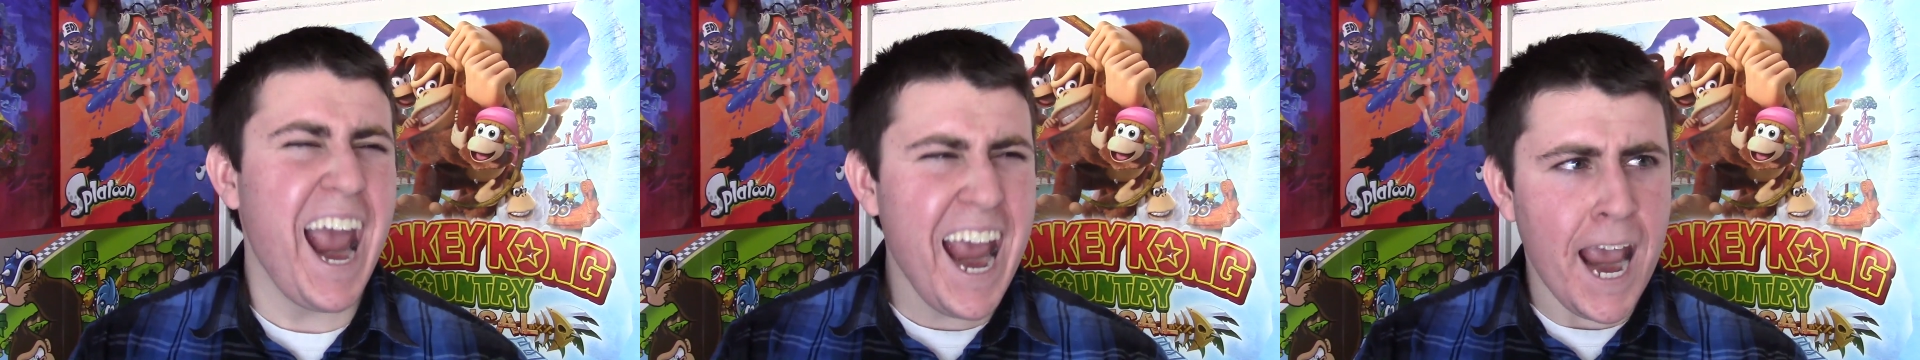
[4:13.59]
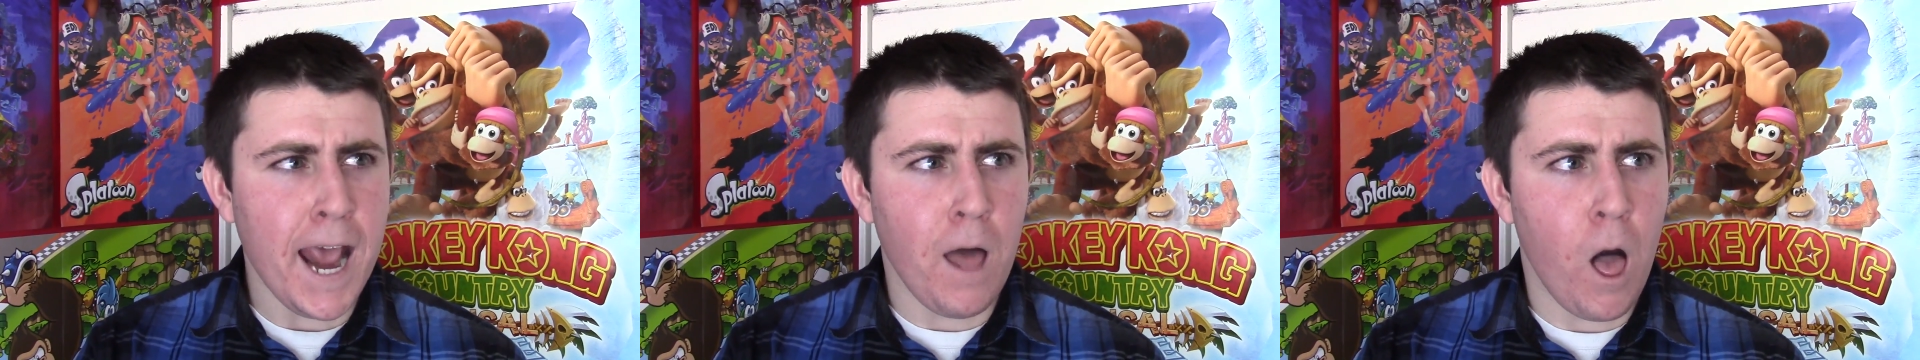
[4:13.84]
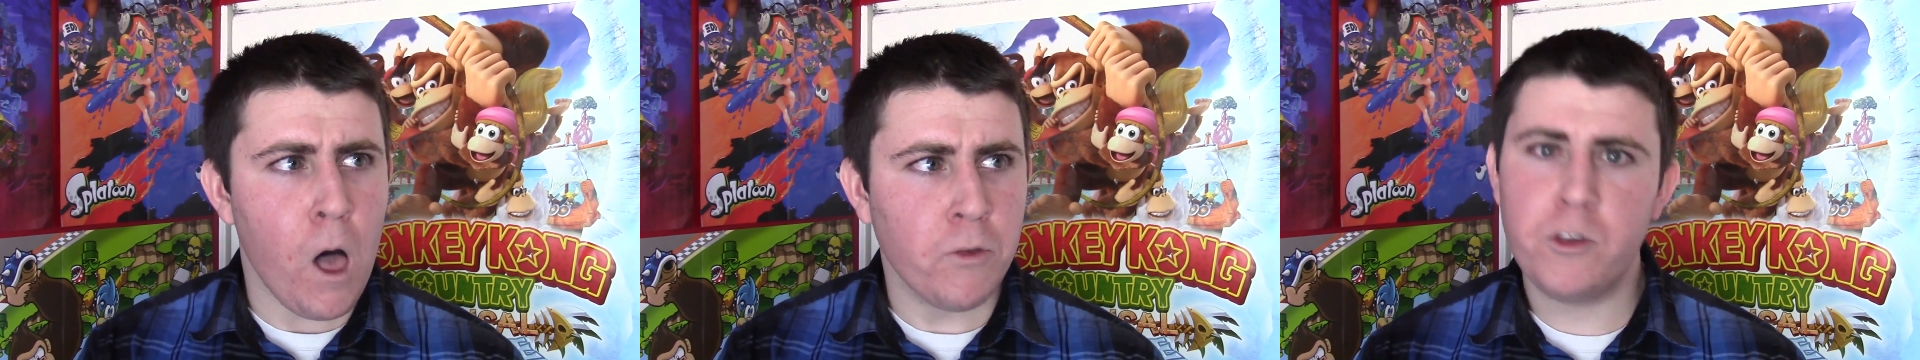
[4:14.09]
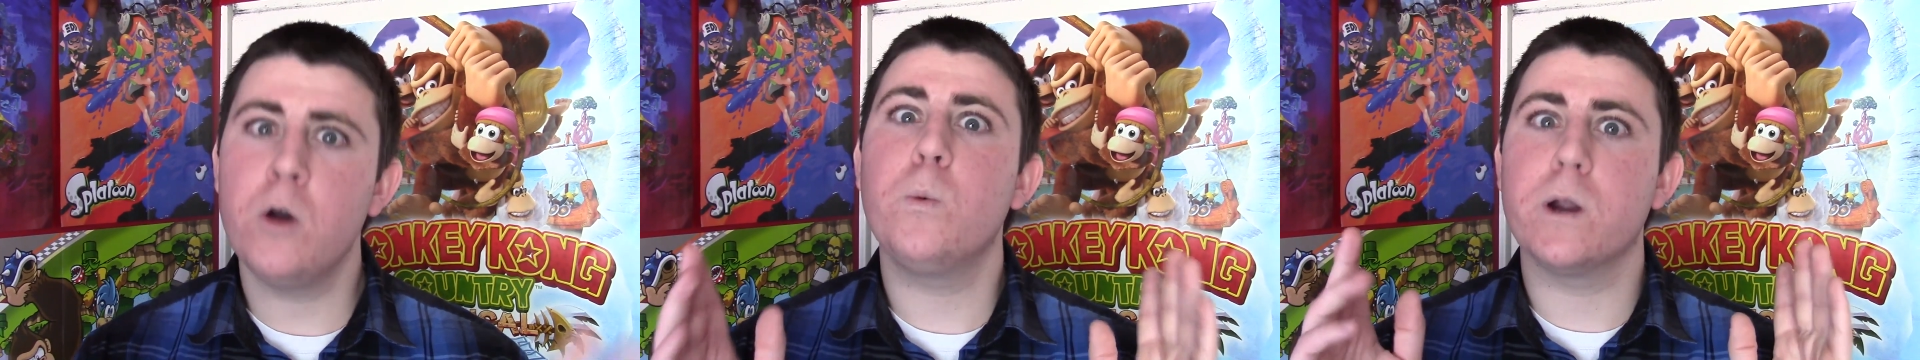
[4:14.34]
And
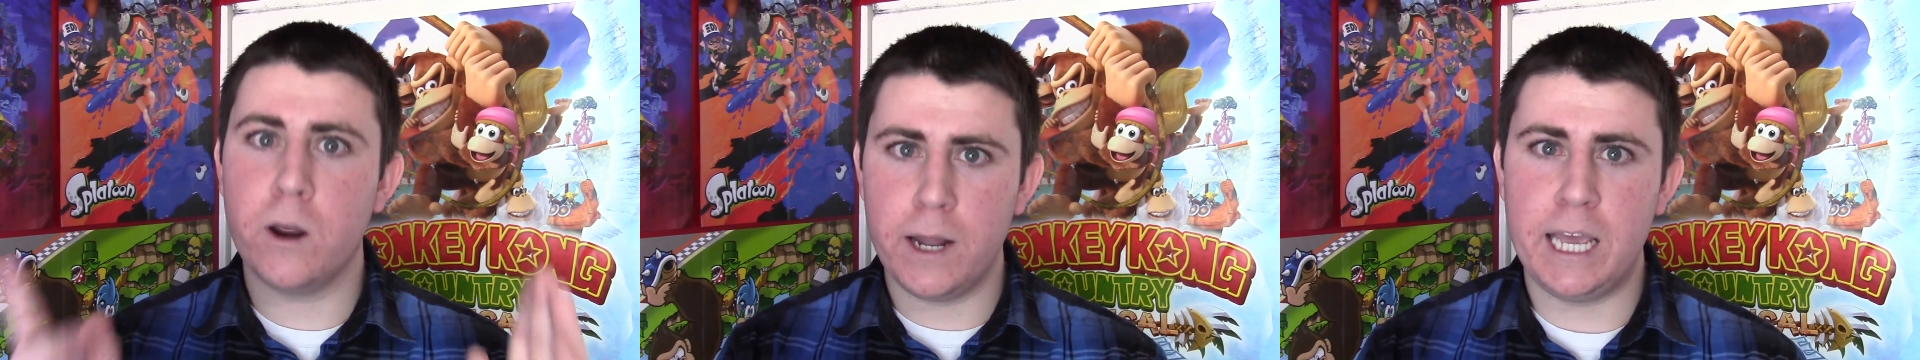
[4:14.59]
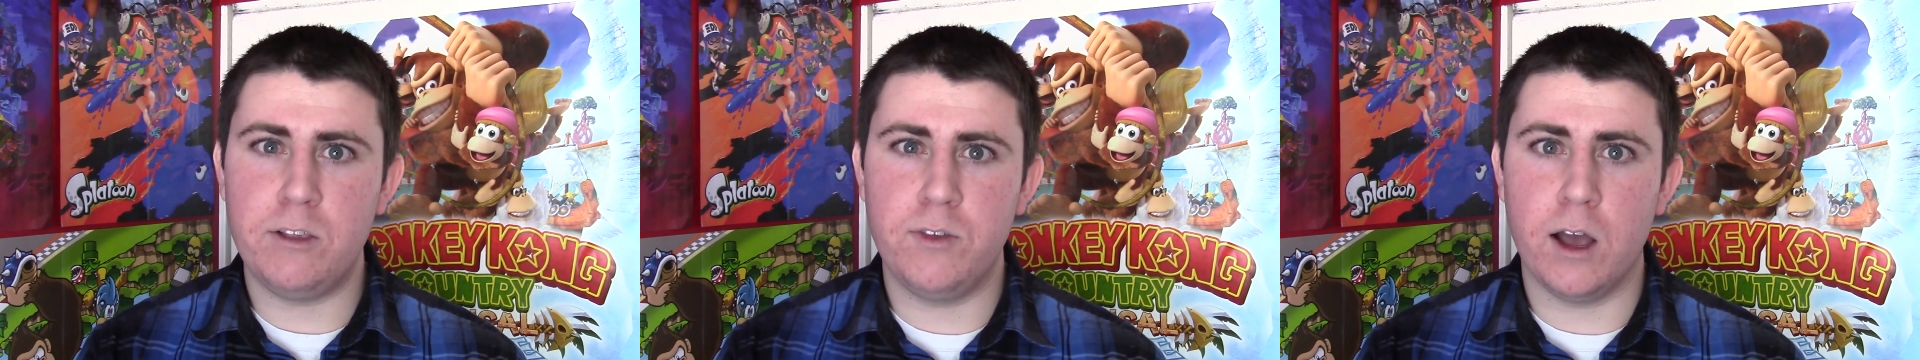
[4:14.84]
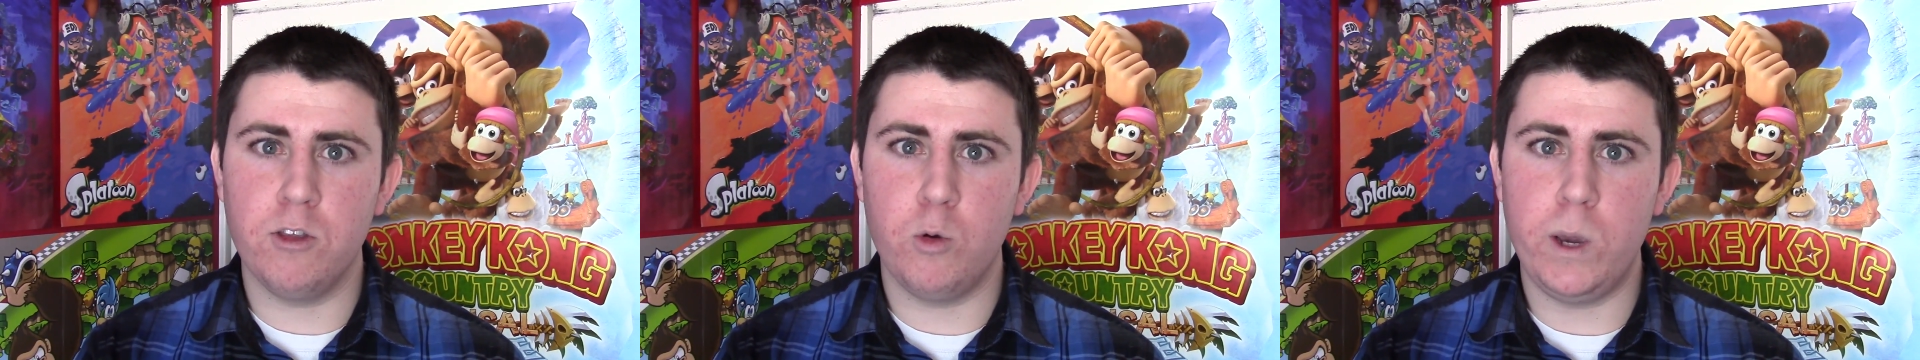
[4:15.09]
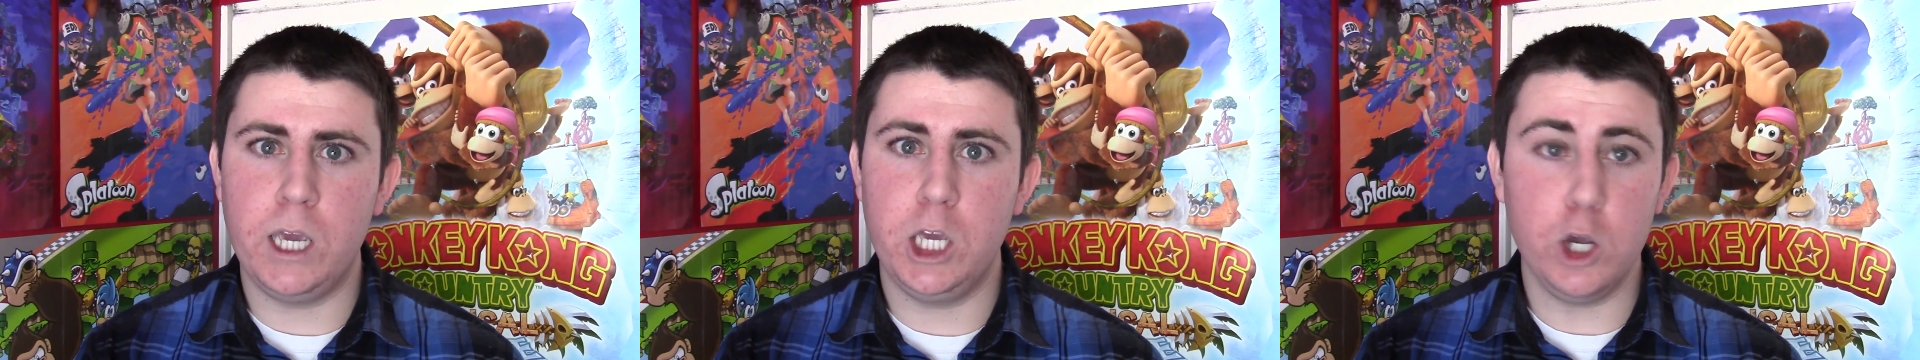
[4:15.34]
also, we're gonna get Zelda
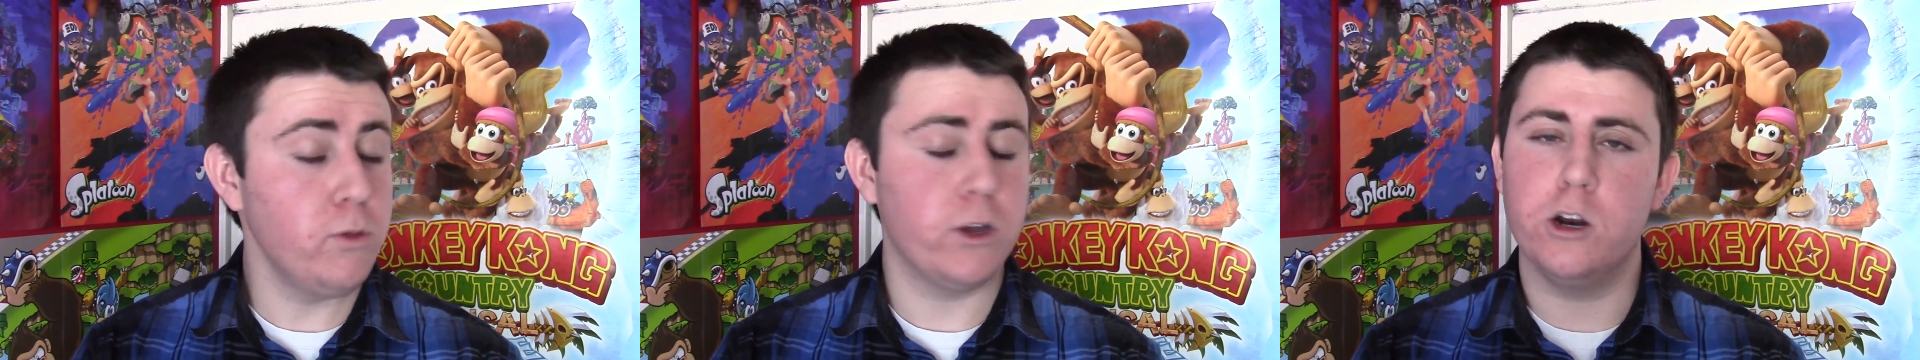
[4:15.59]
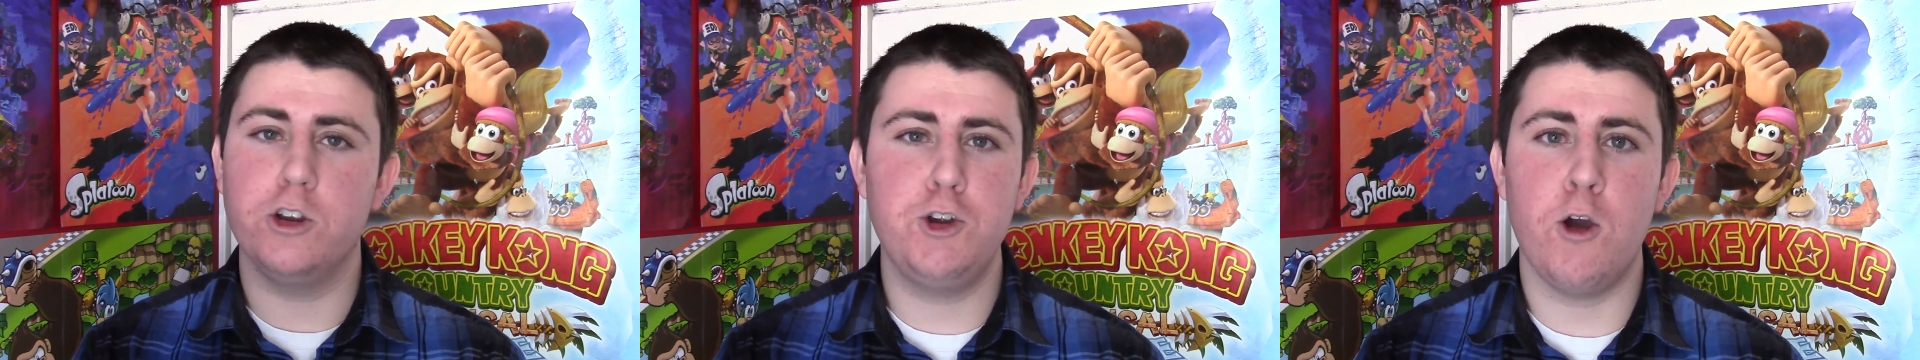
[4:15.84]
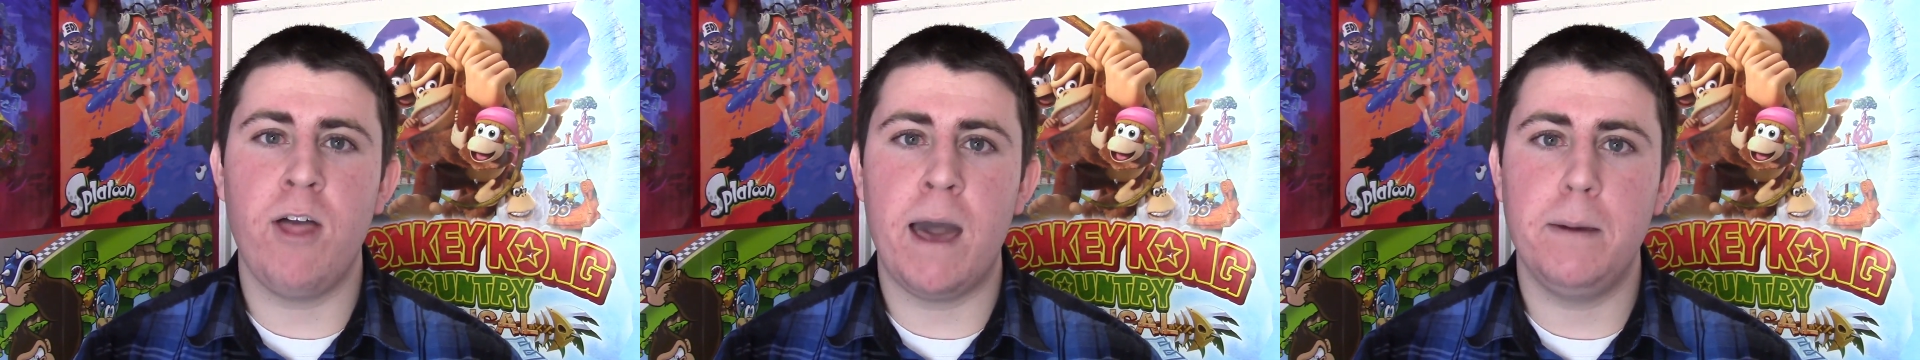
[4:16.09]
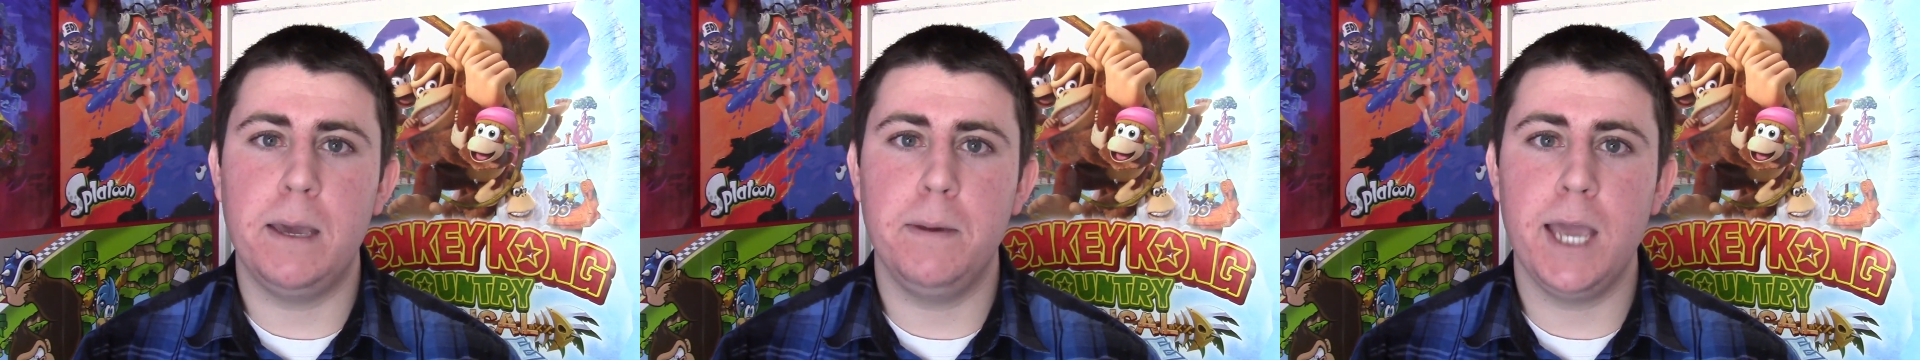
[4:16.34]
Wii U, they're gonna show
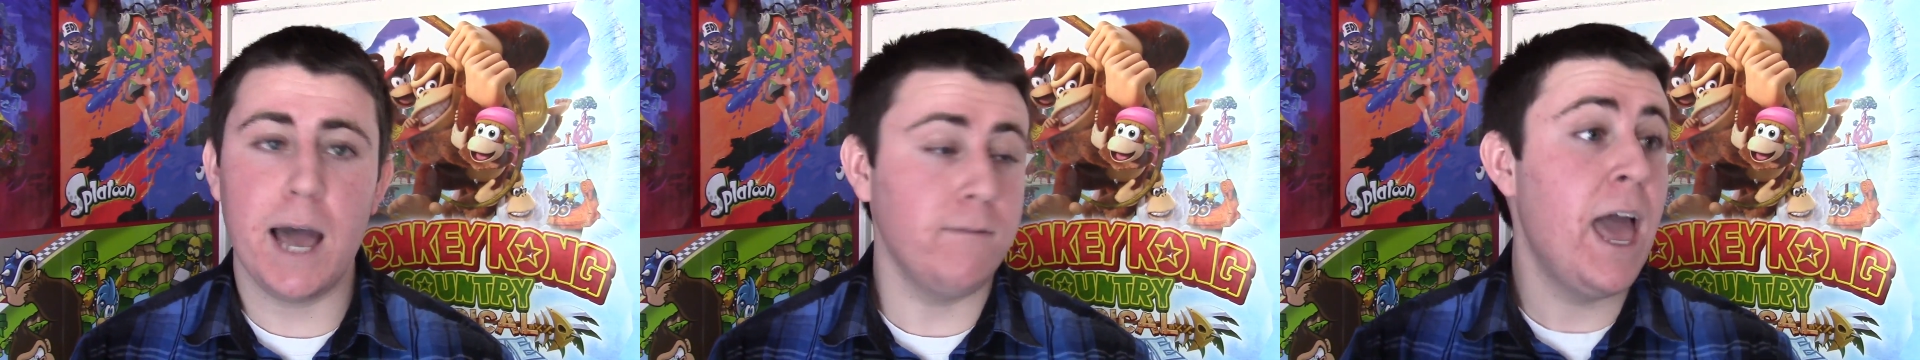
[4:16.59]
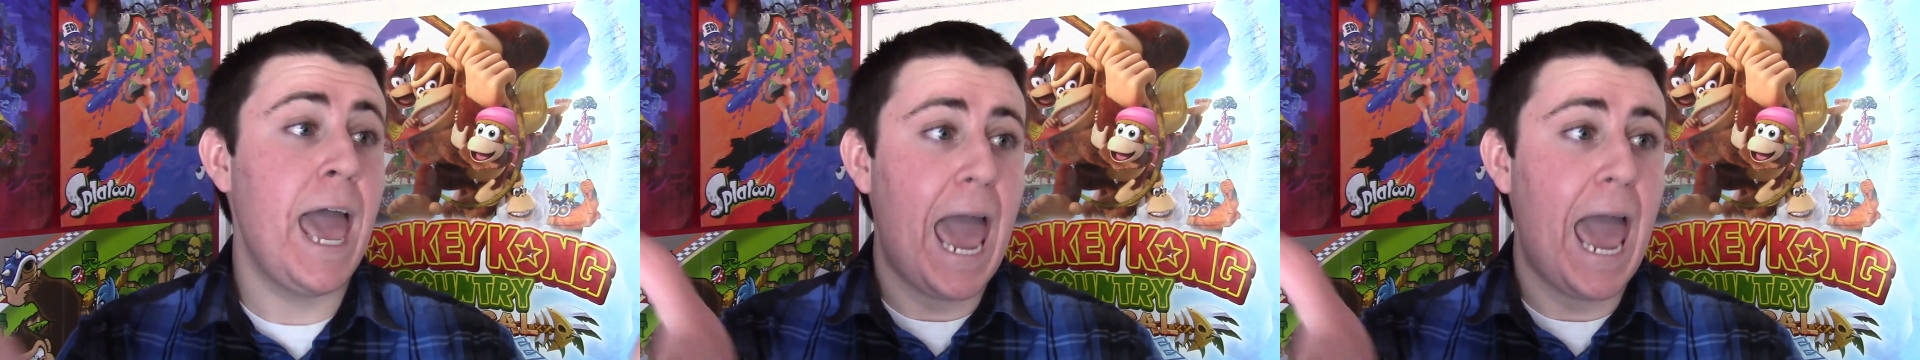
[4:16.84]
that baby off,